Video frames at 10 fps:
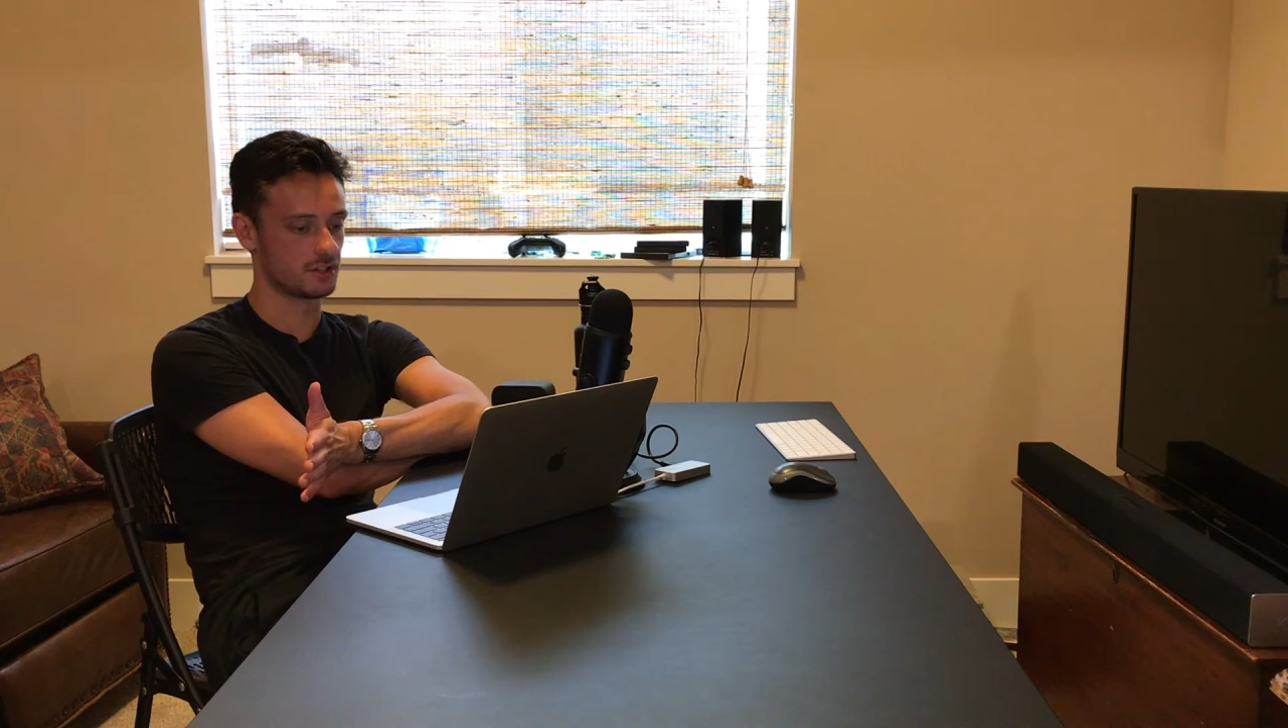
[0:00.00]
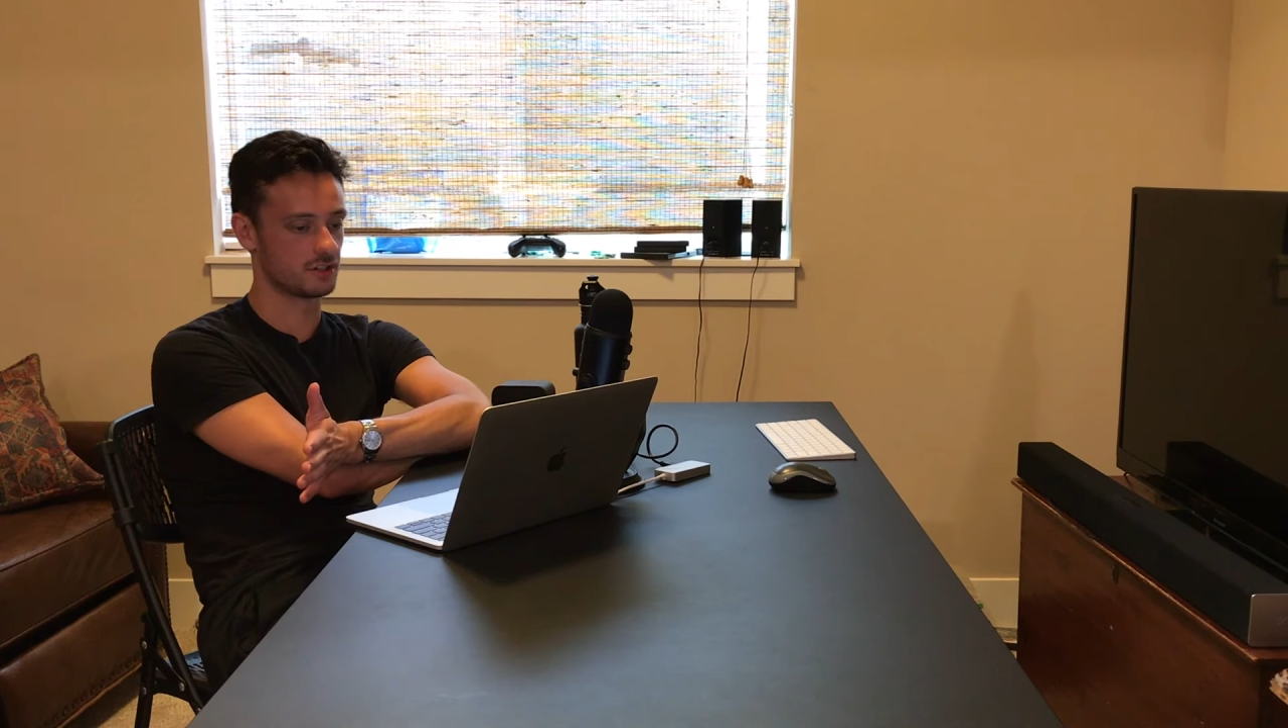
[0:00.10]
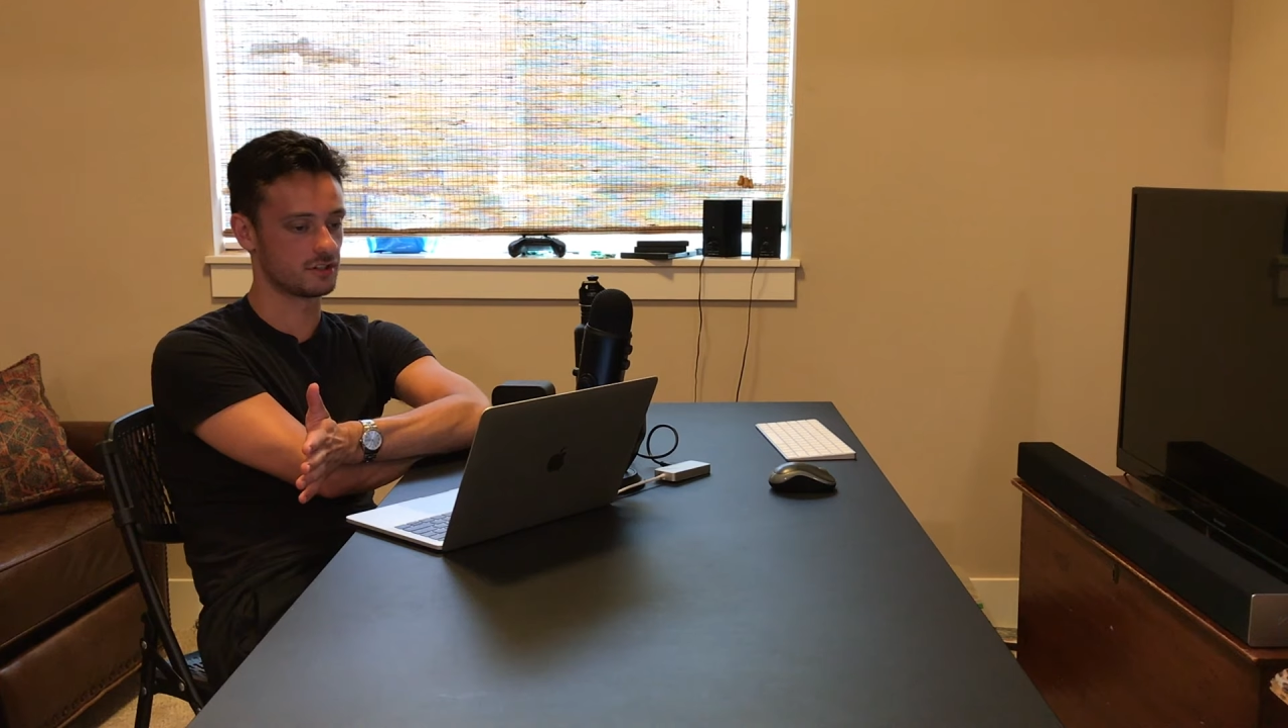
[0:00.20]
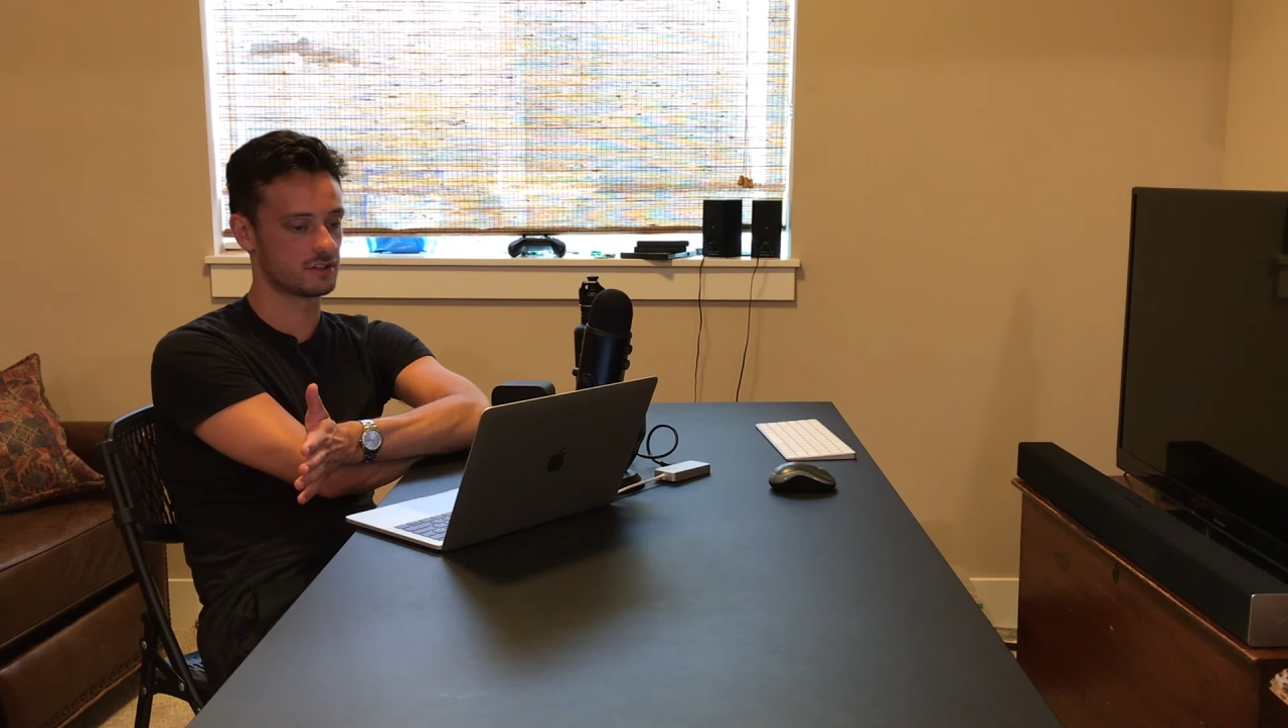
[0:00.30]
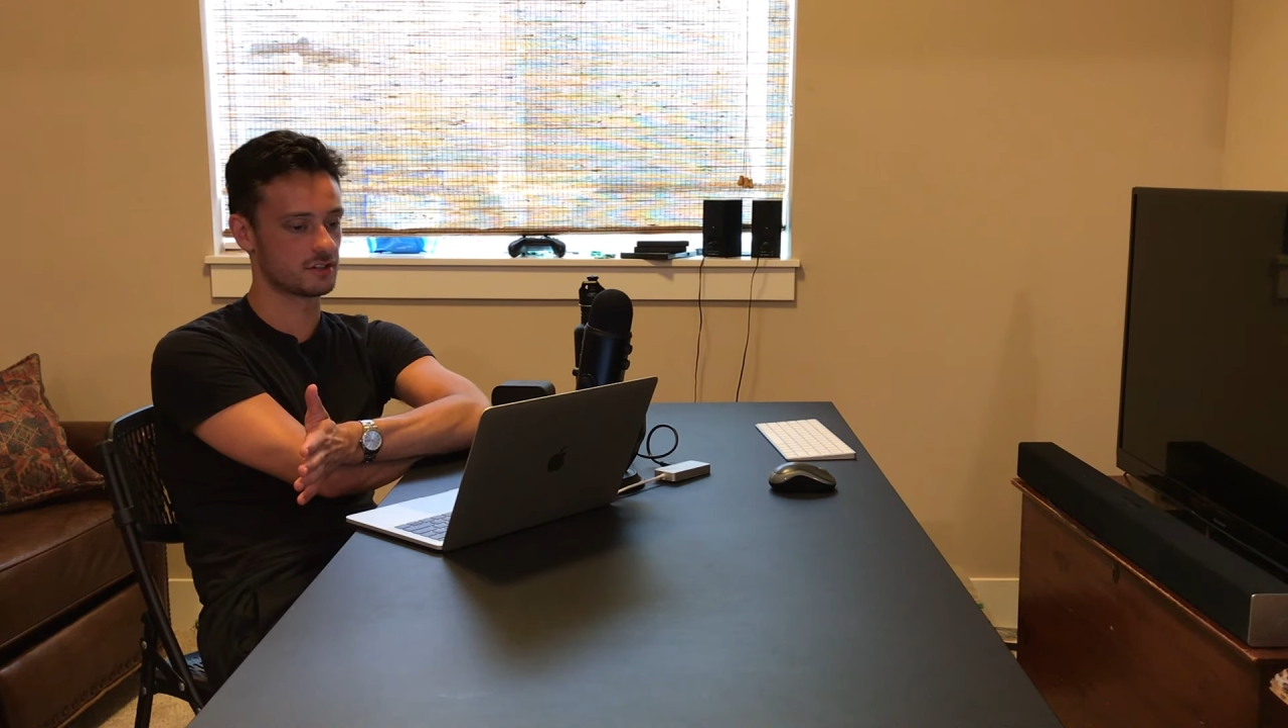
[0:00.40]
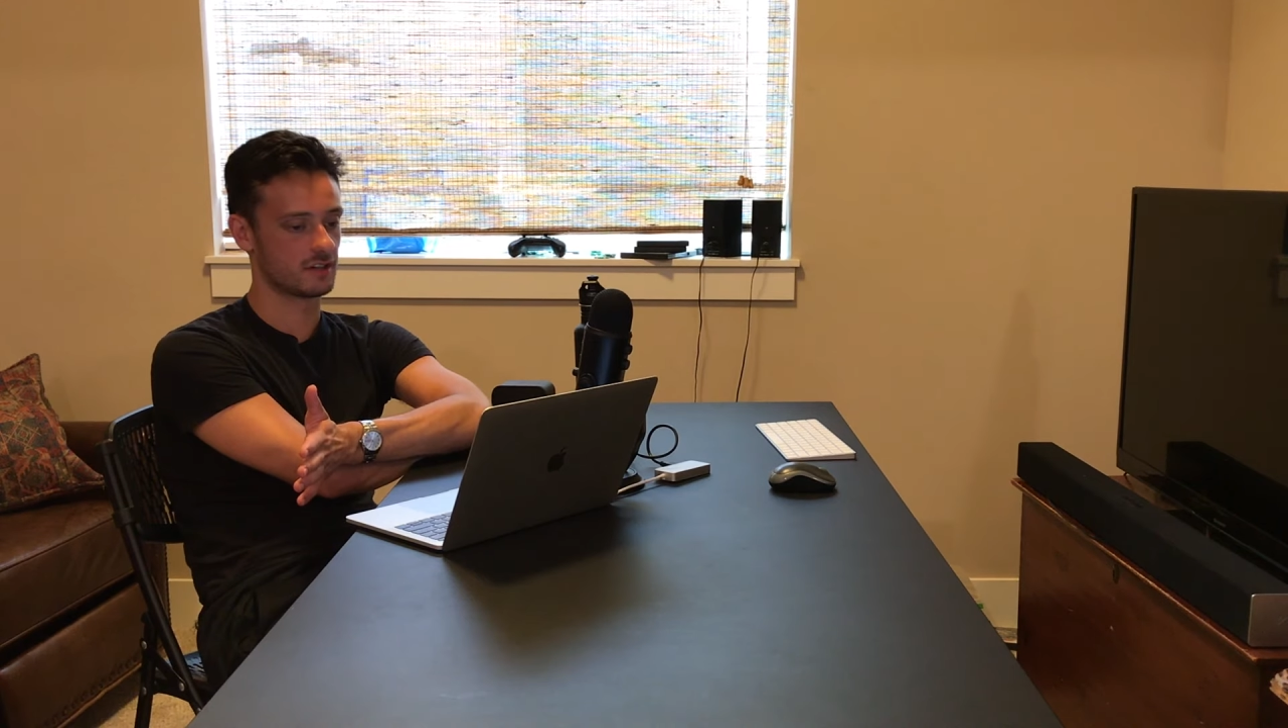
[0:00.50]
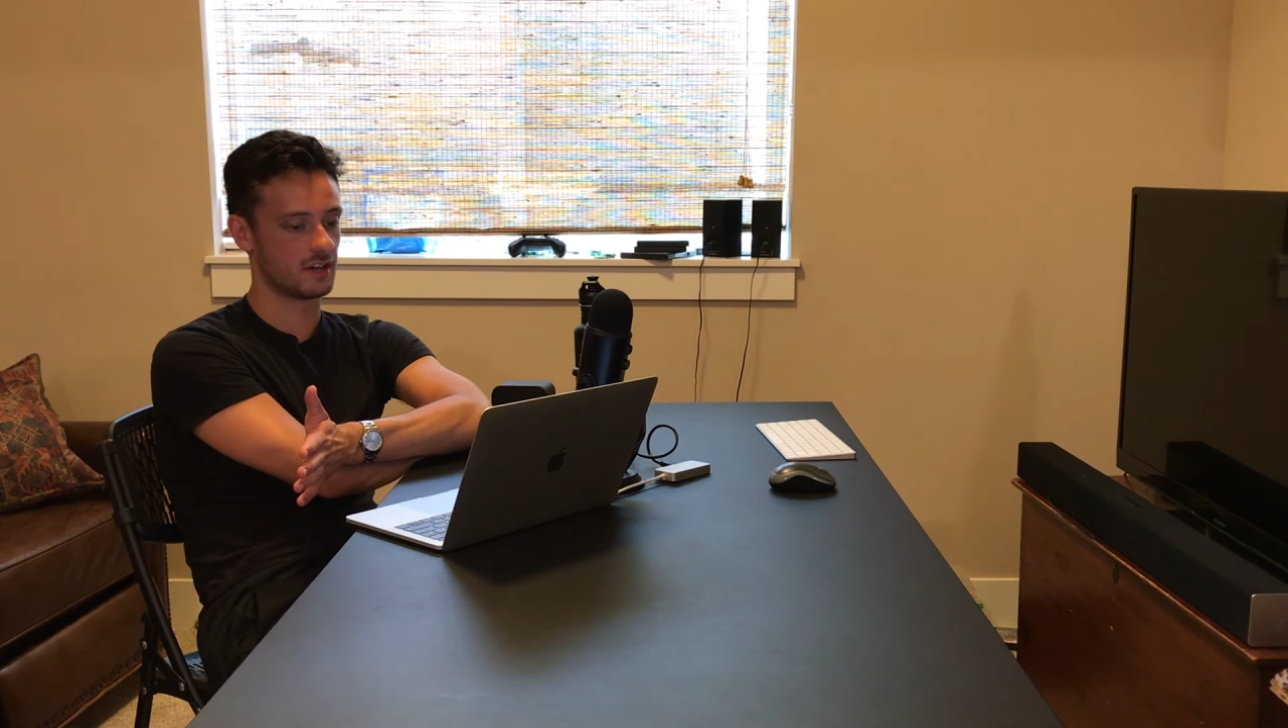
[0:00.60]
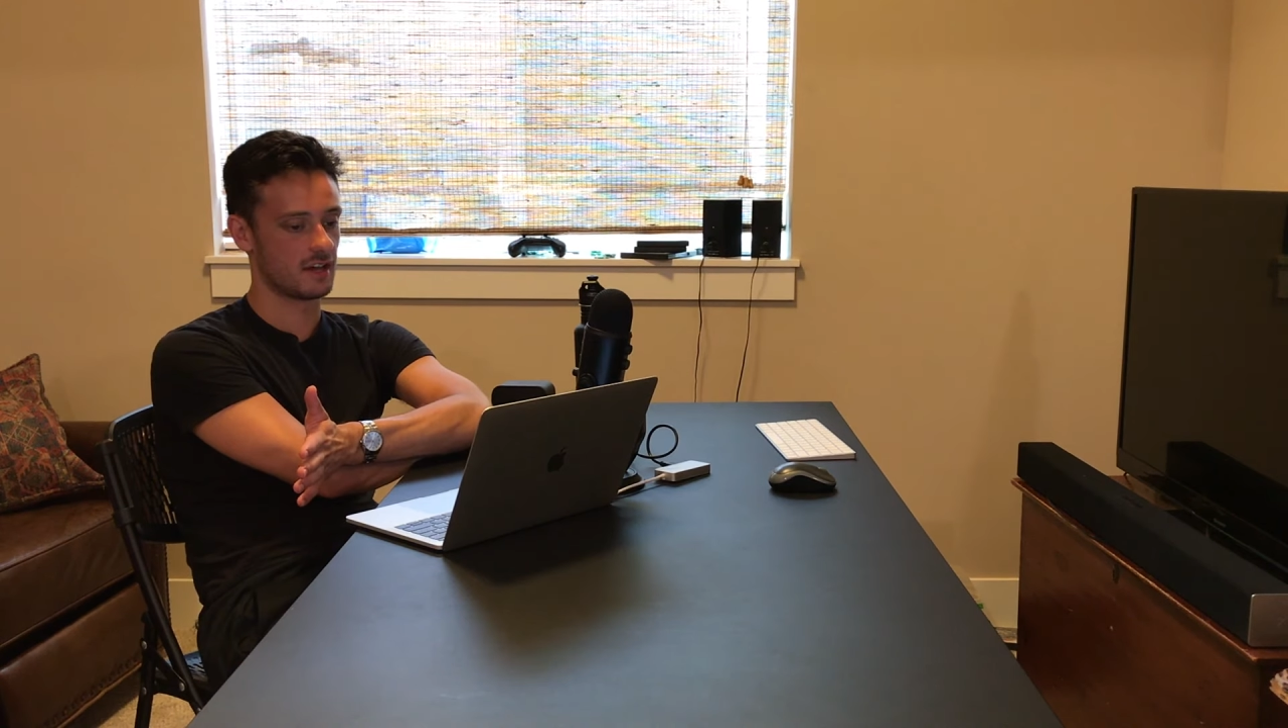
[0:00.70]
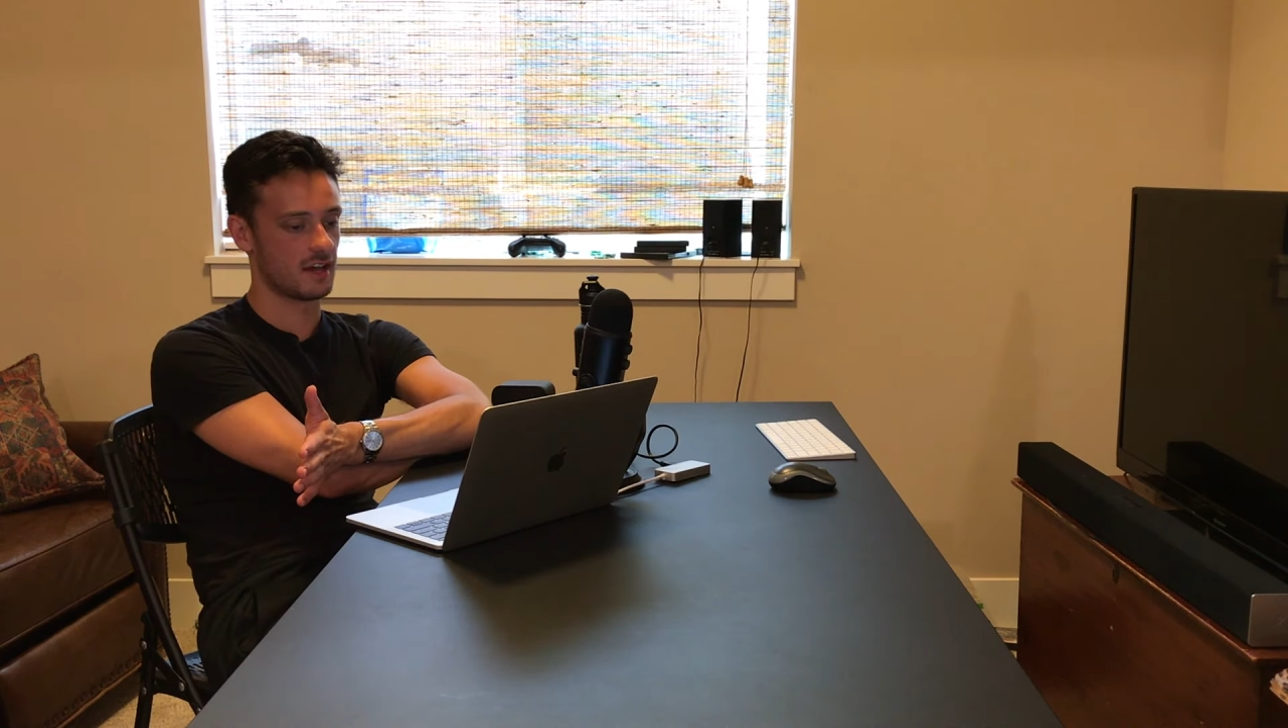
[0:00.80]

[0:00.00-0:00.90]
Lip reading: positions,